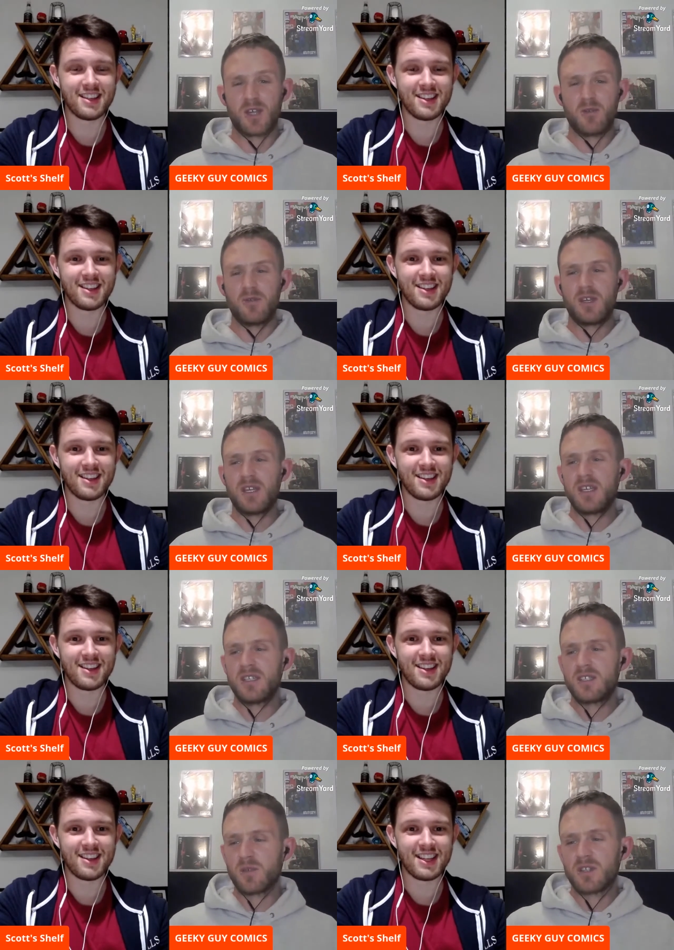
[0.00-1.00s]
Speaker 1: So
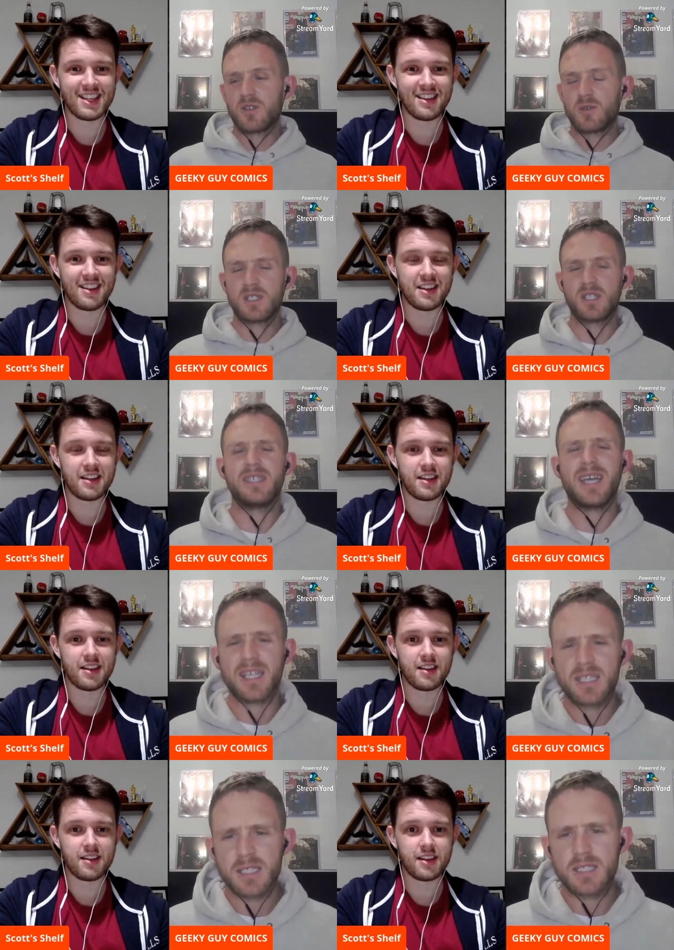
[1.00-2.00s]
to answer your question,
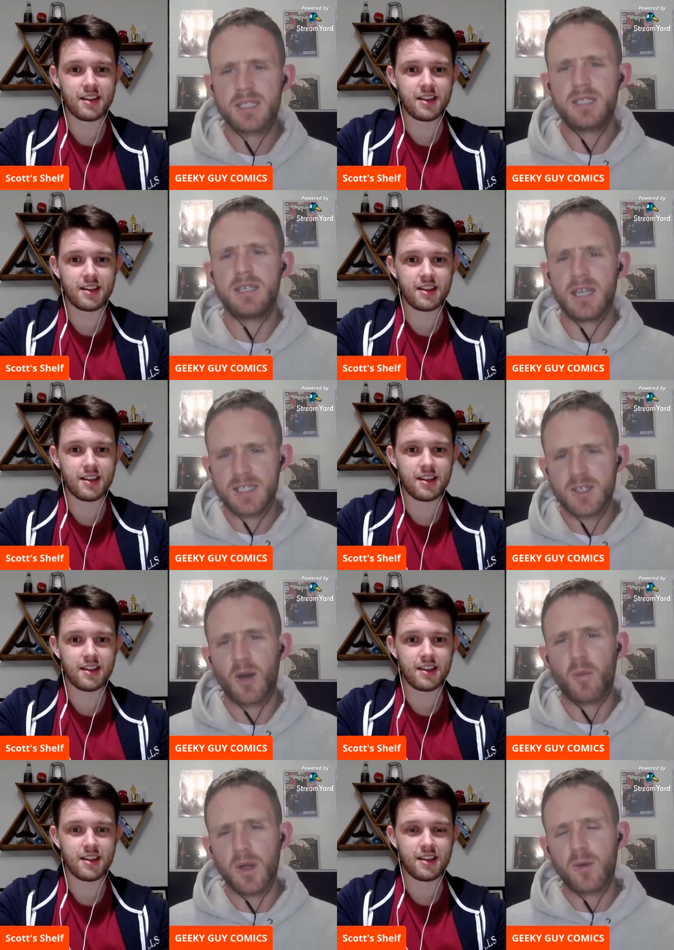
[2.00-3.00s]
yes, yes,
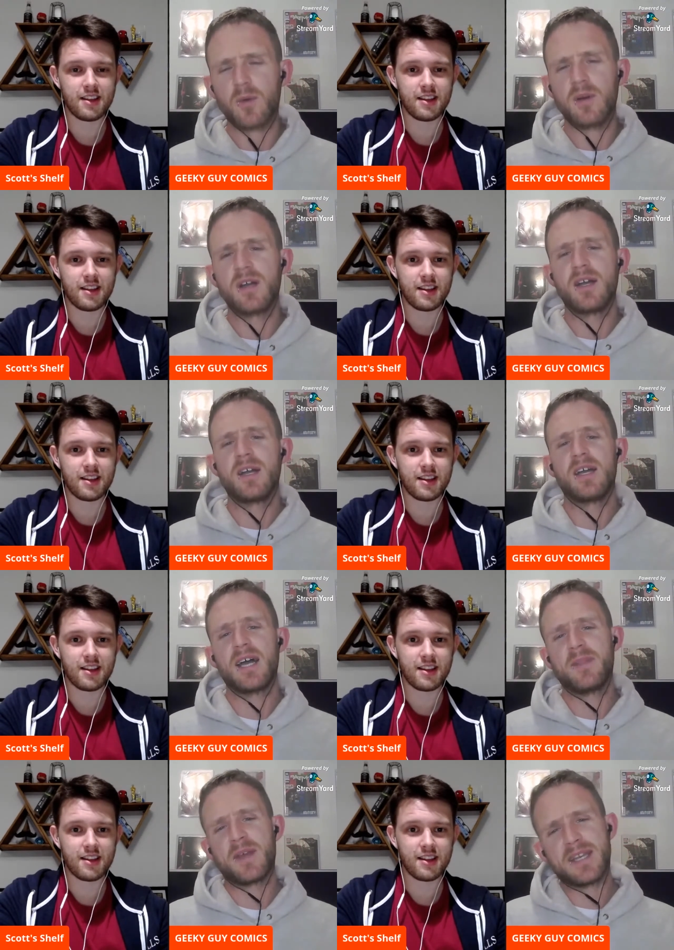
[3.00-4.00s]
I will,
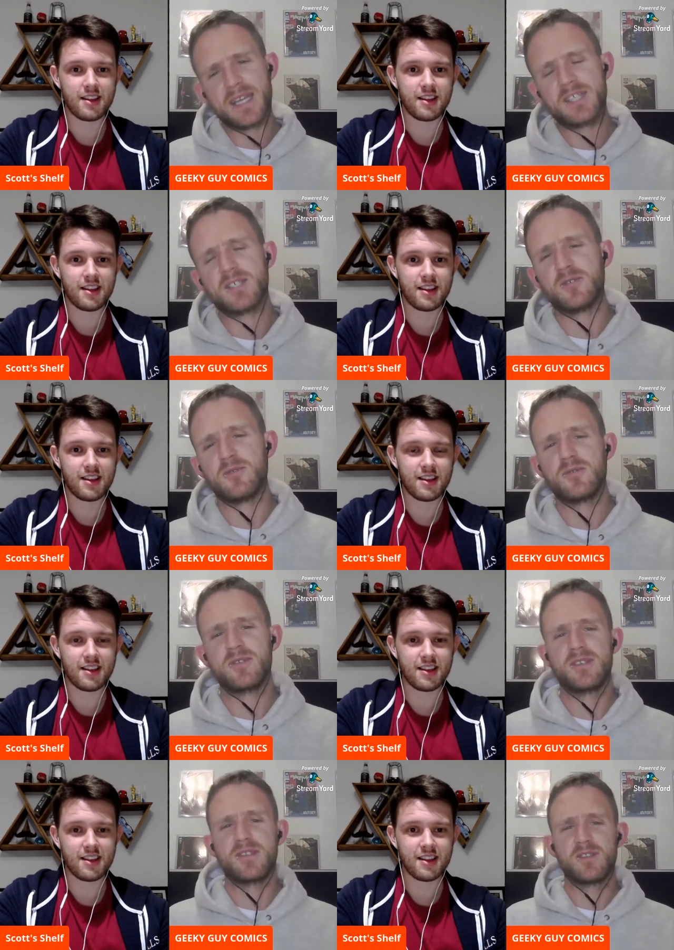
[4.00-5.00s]
and they need to
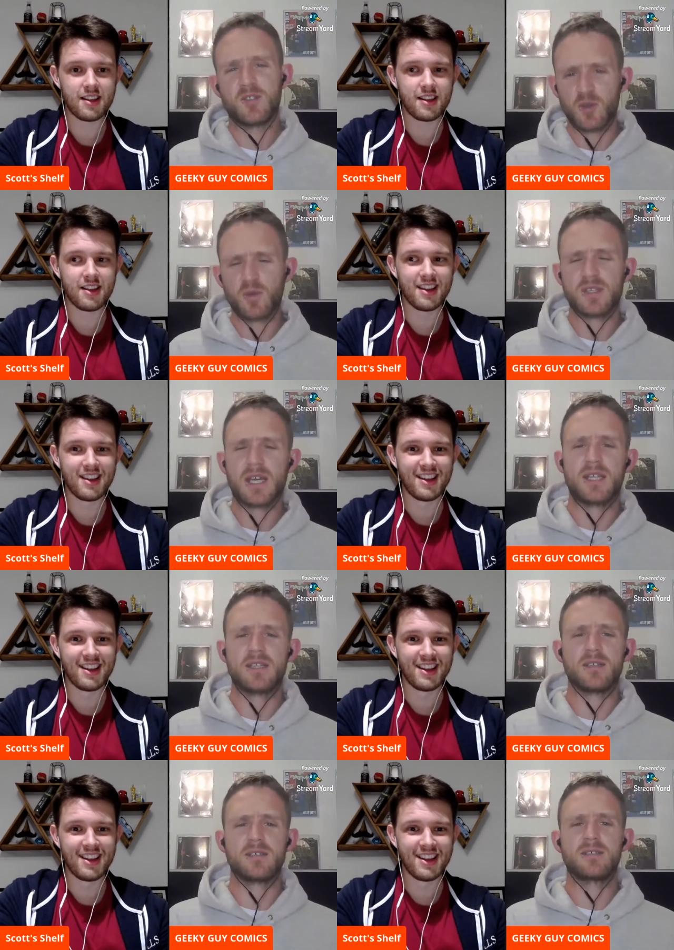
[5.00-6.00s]
do what Daddy
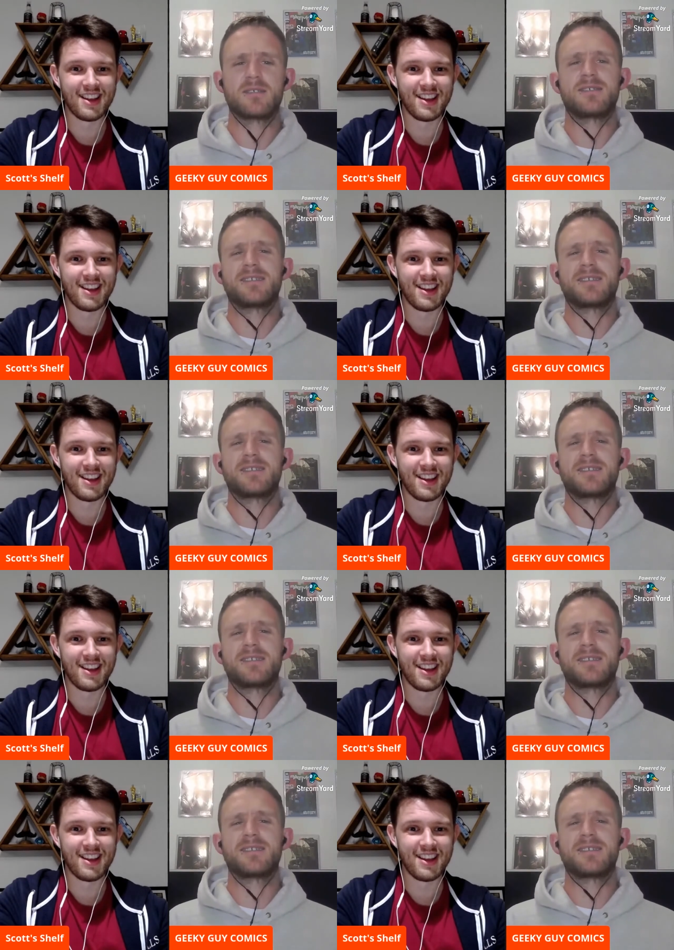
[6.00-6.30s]
does.